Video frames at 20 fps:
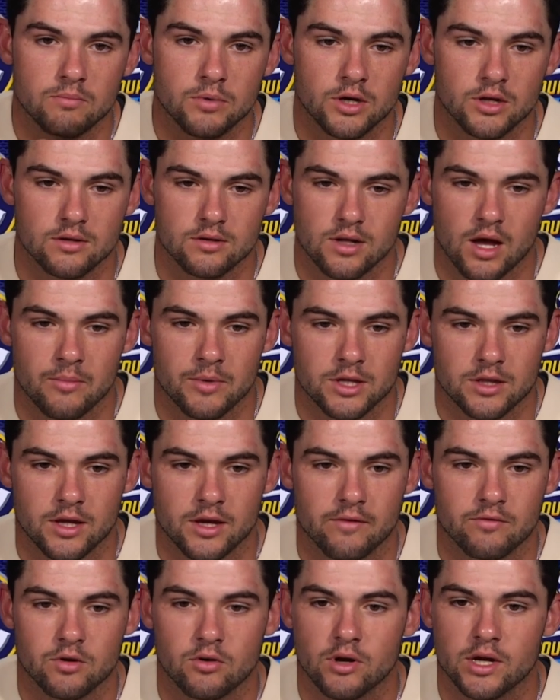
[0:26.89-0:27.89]
But, I mean, they
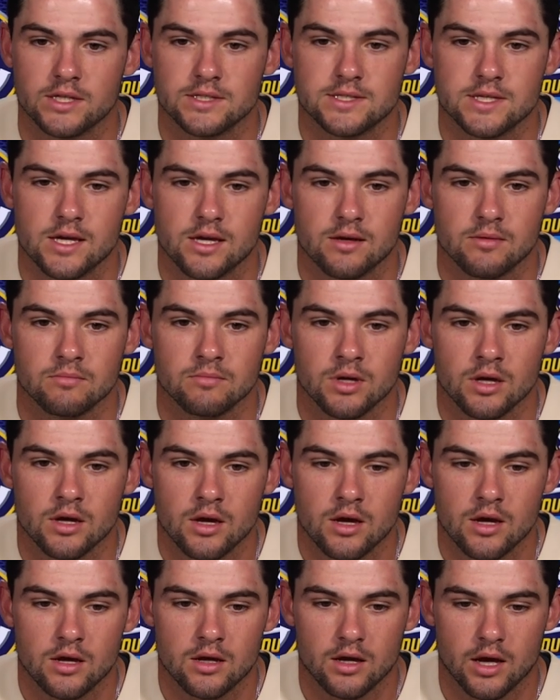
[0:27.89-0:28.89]
have a great team,
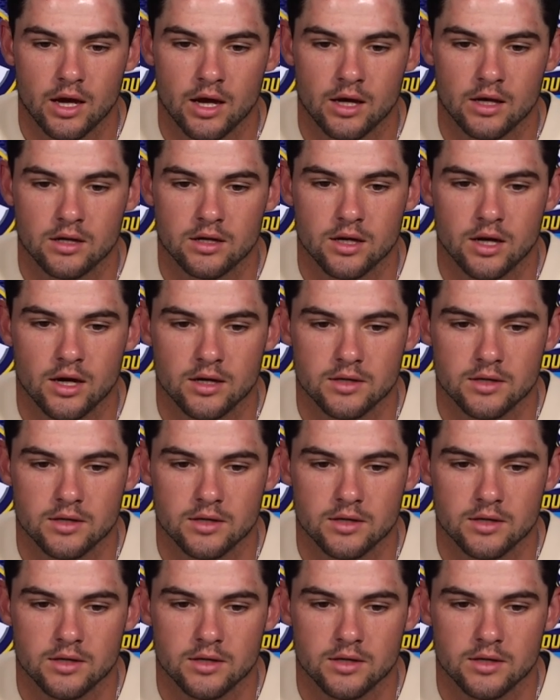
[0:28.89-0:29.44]
and